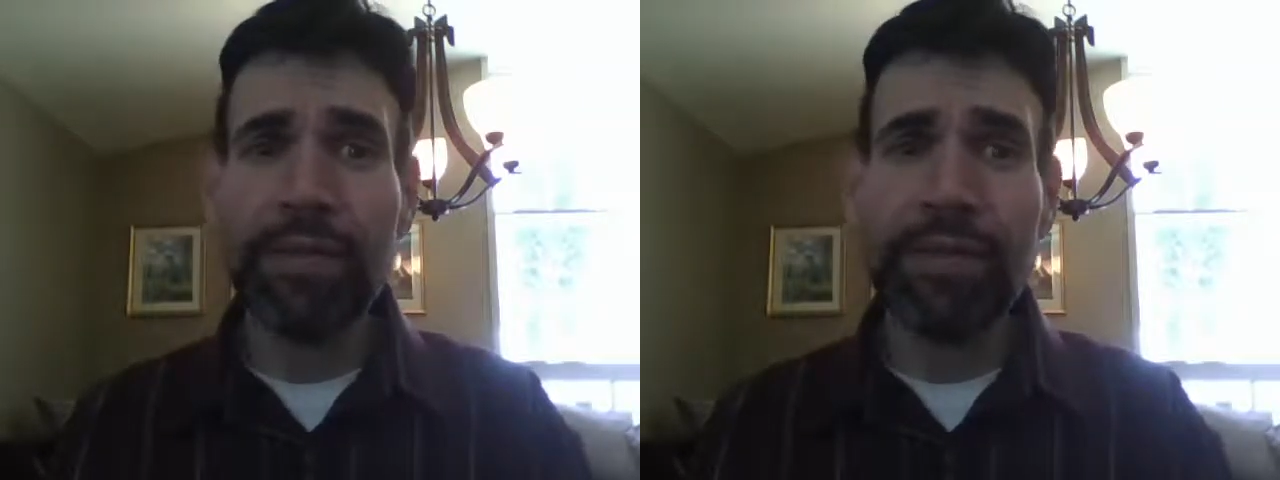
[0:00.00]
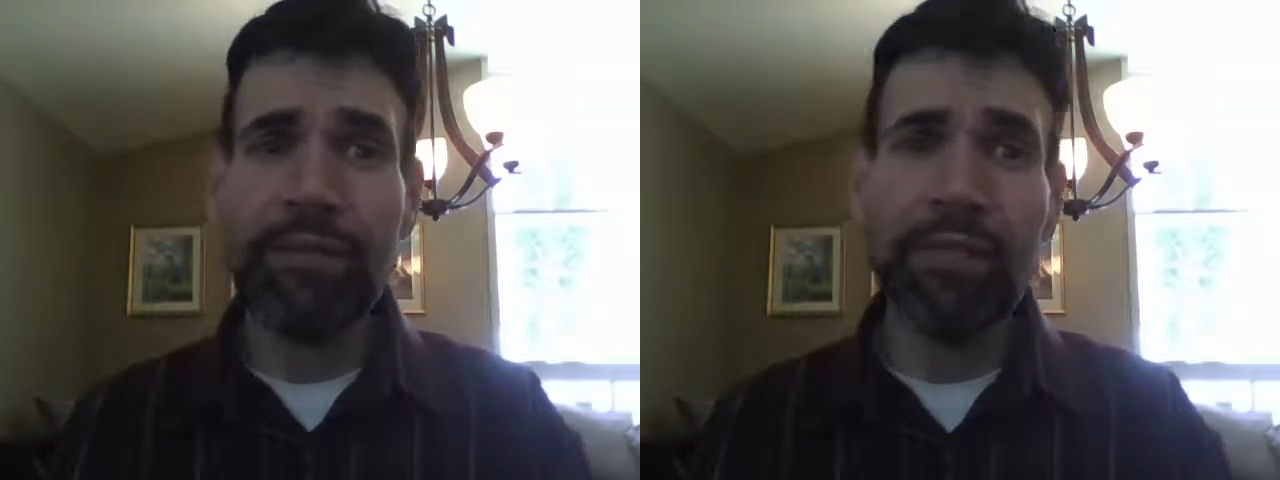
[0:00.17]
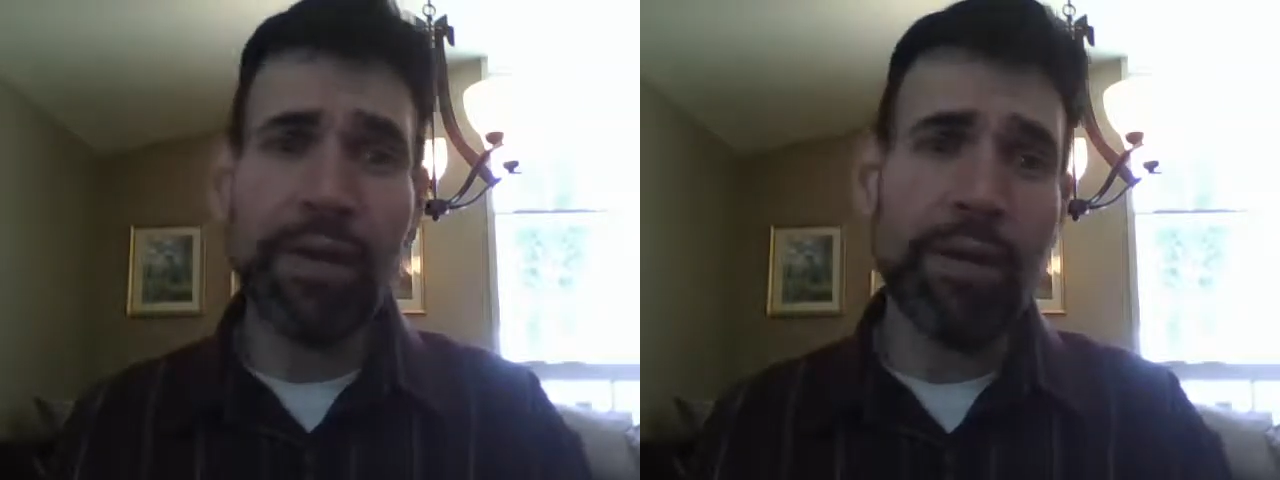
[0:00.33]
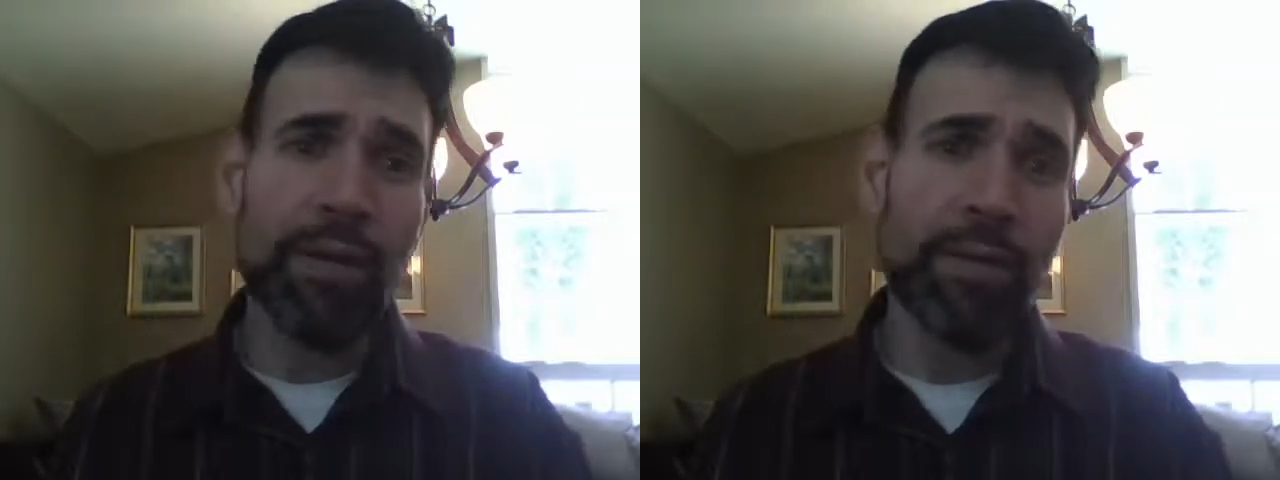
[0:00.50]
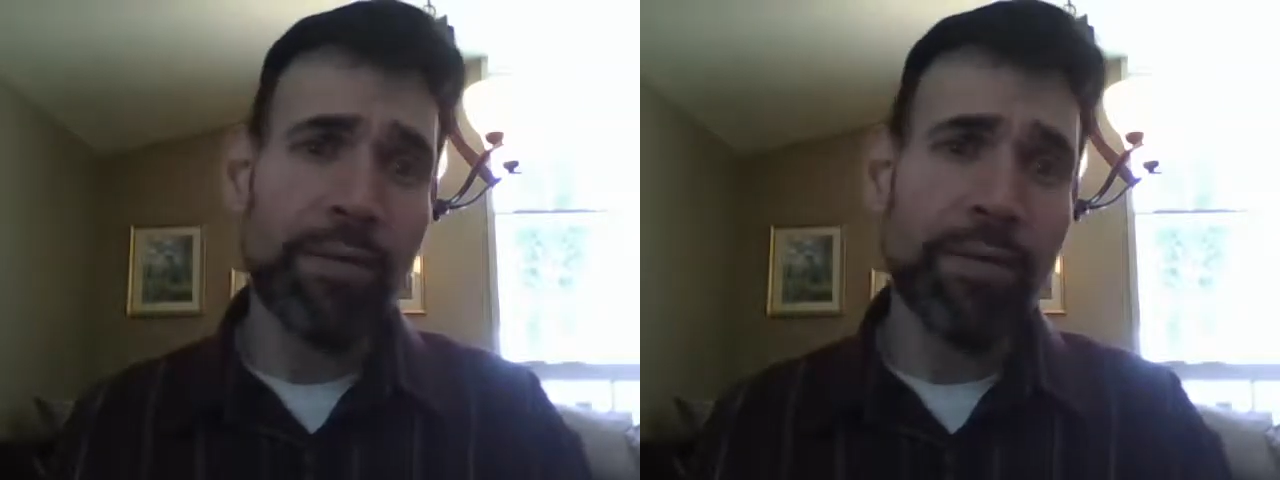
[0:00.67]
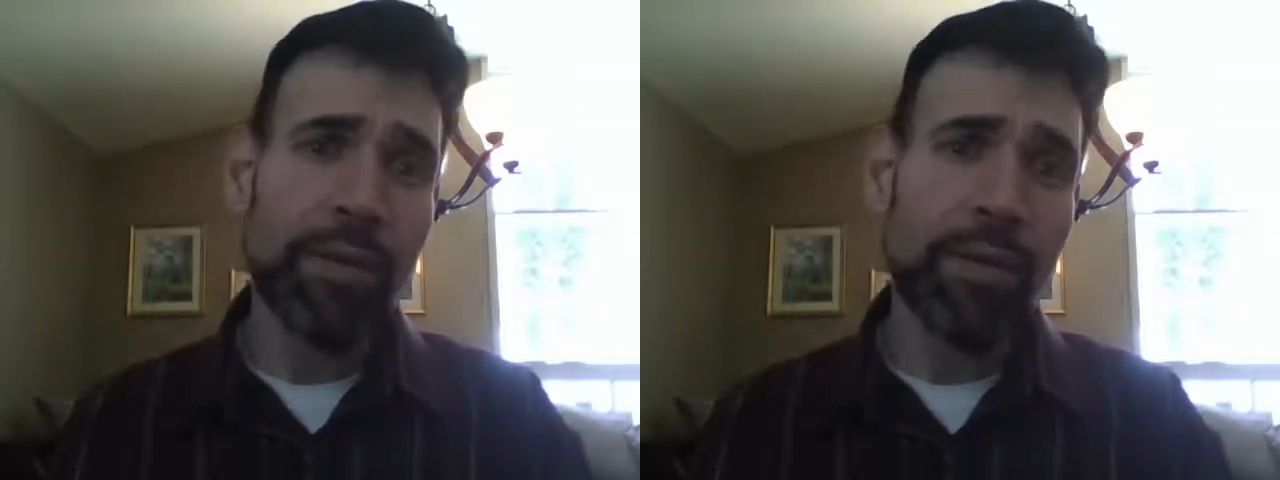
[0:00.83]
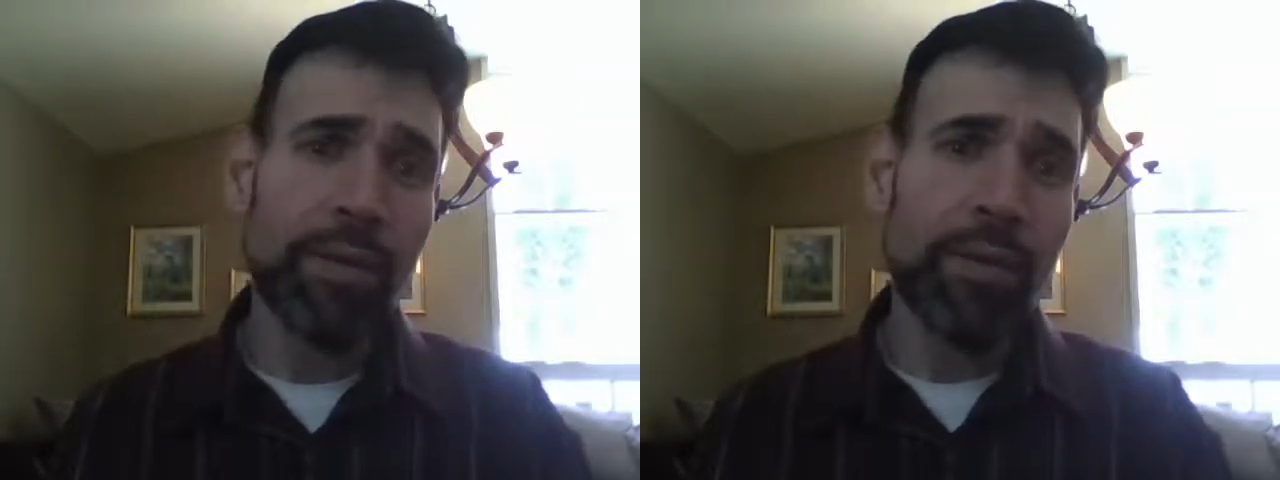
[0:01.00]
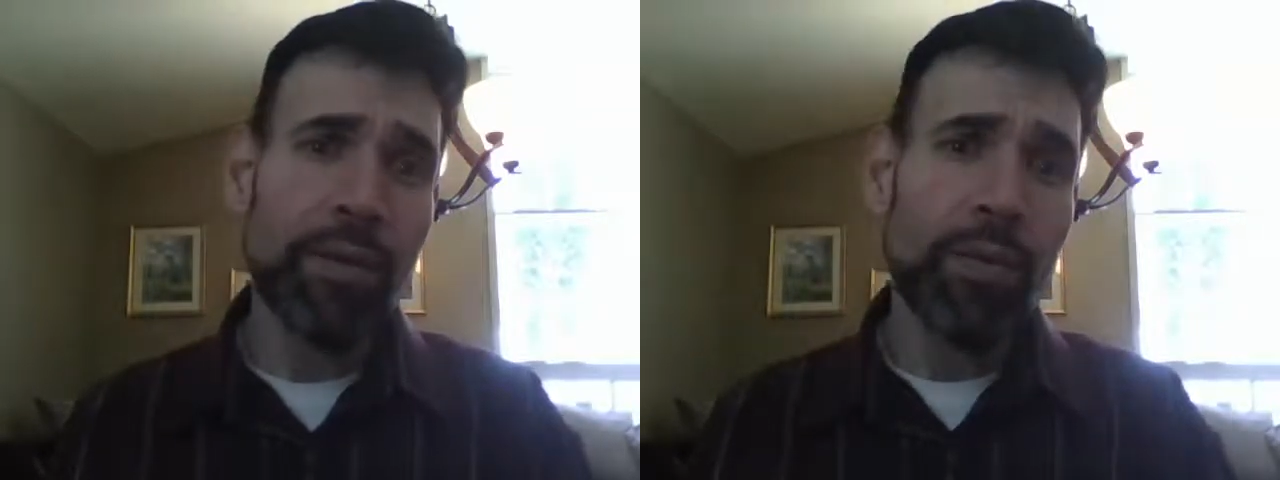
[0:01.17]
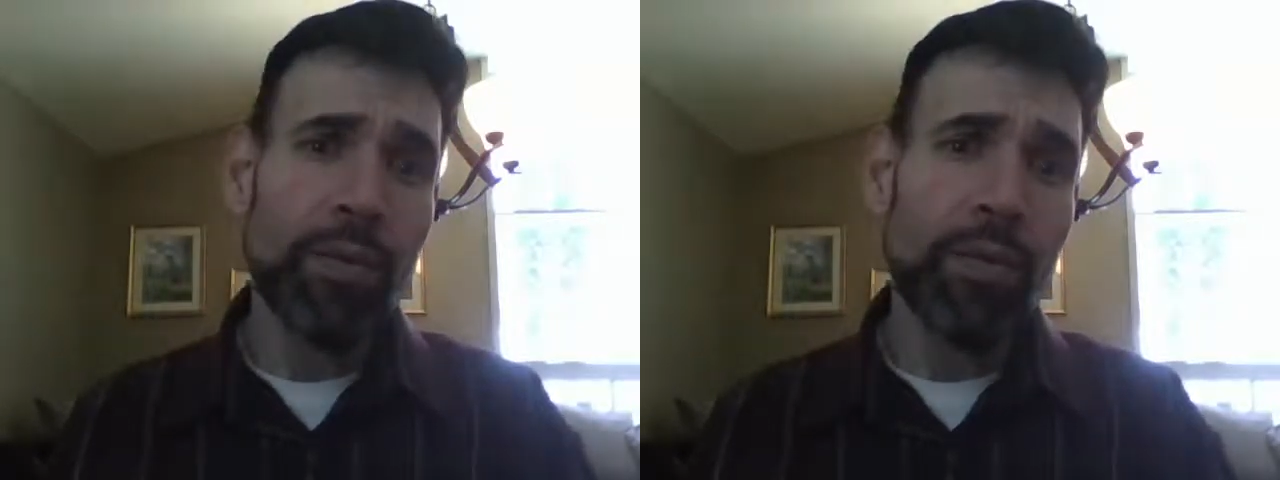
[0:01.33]
difficult
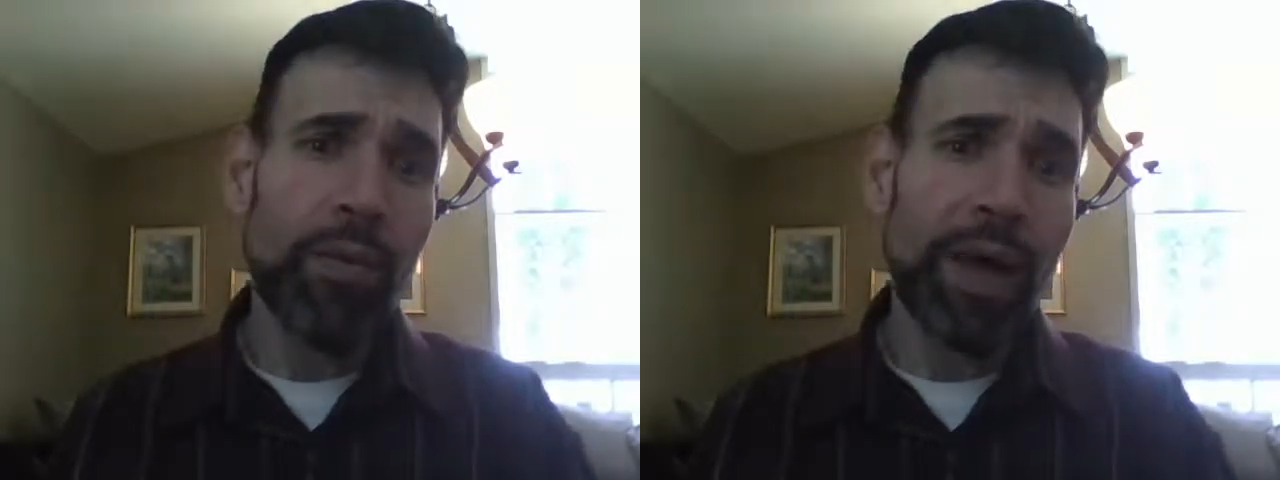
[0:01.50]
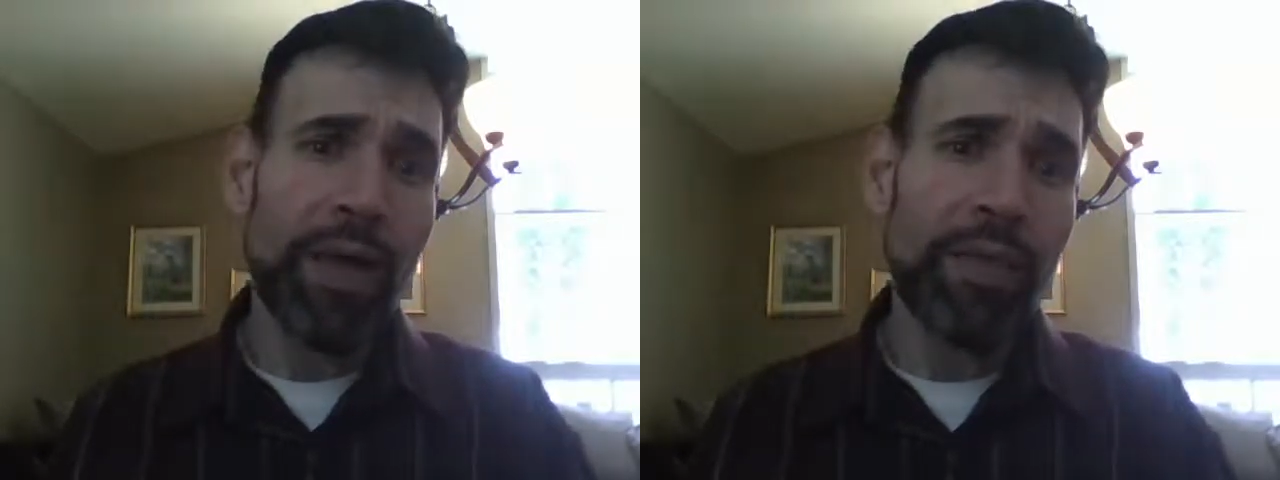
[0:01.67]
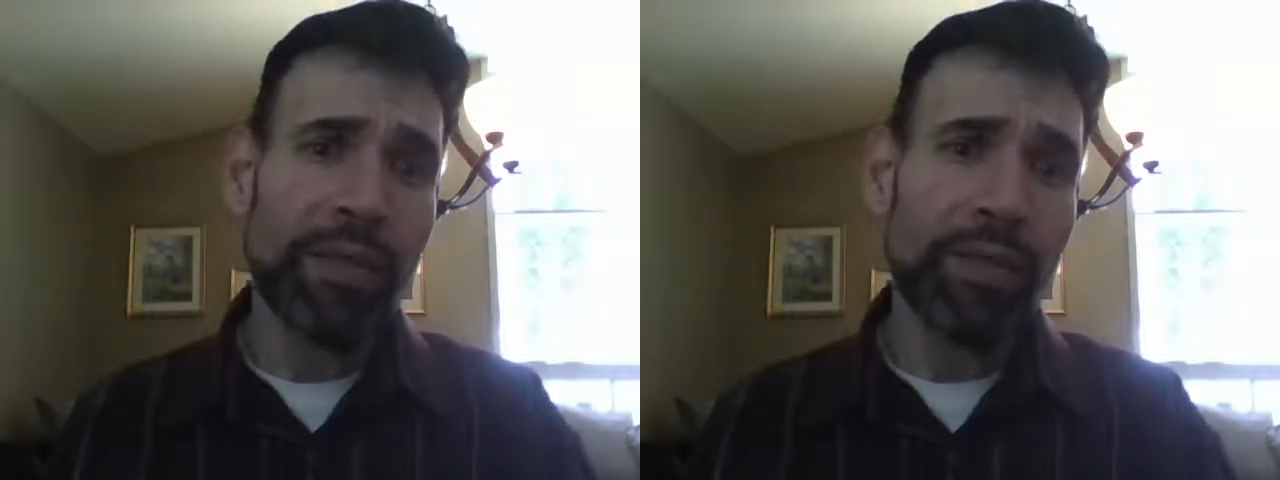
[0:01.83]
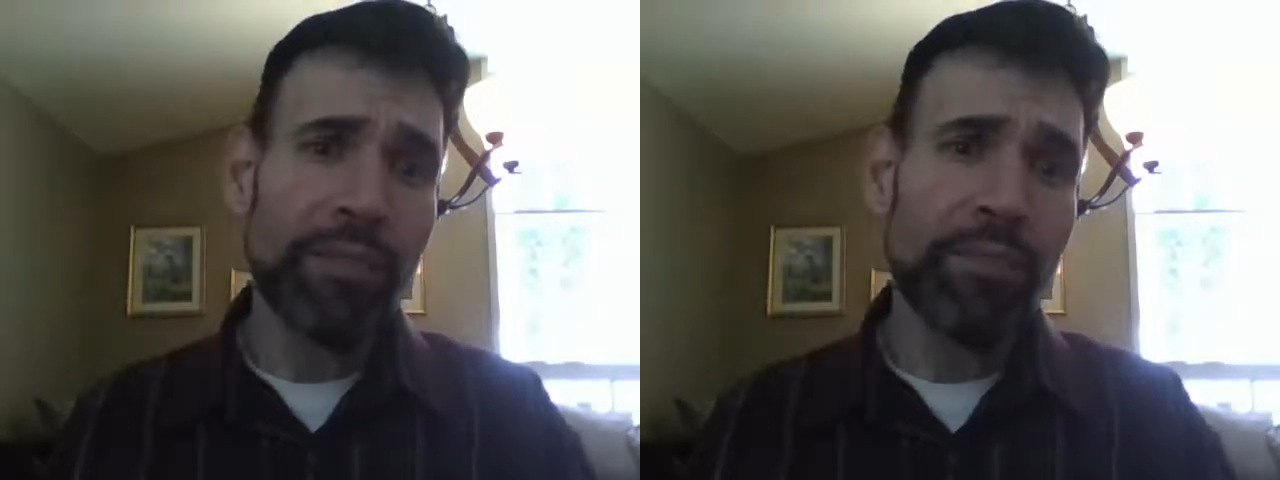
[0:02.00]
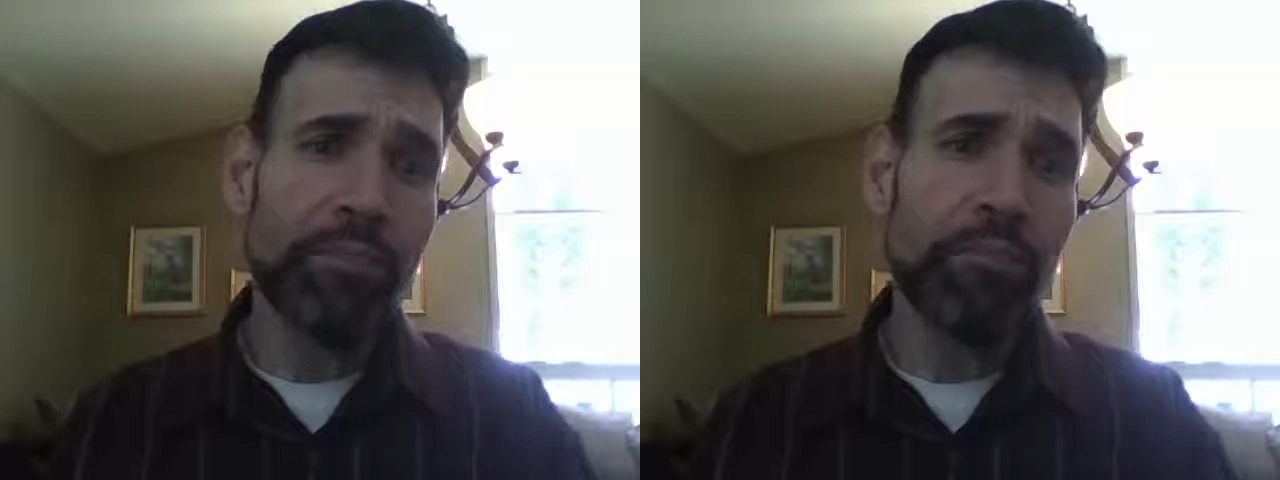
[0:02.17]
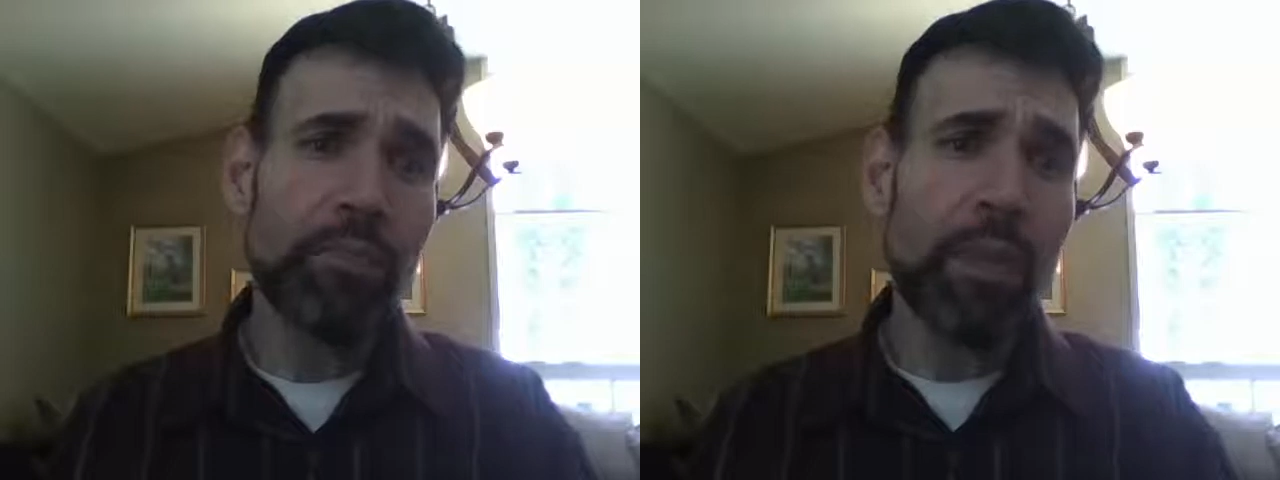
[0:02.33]
weather.